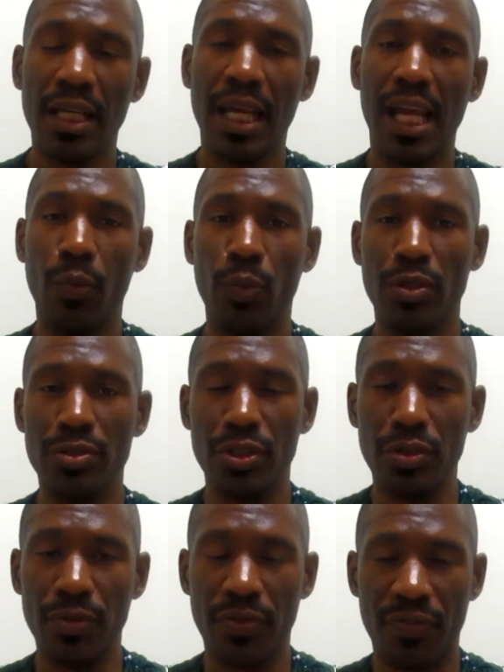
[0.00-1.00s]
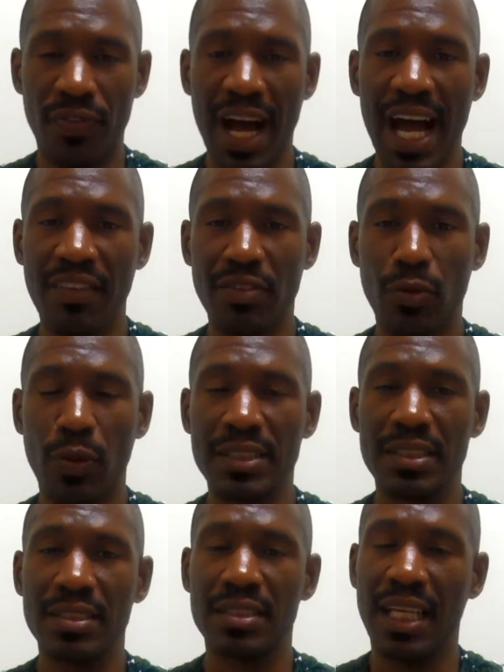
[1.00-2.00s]
And we'll do 5
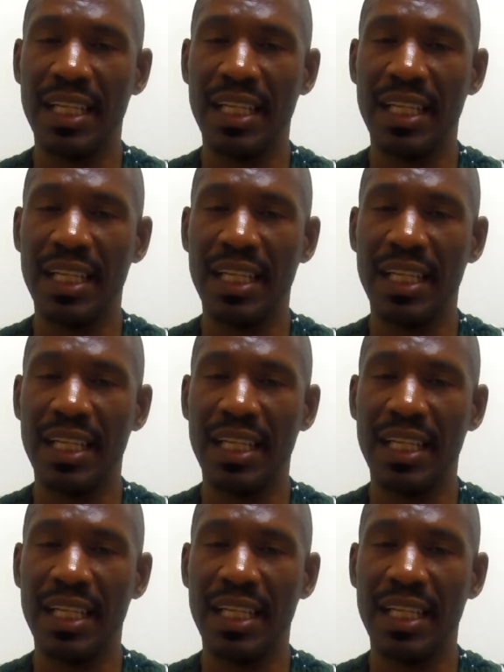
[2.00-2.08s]
quizzes,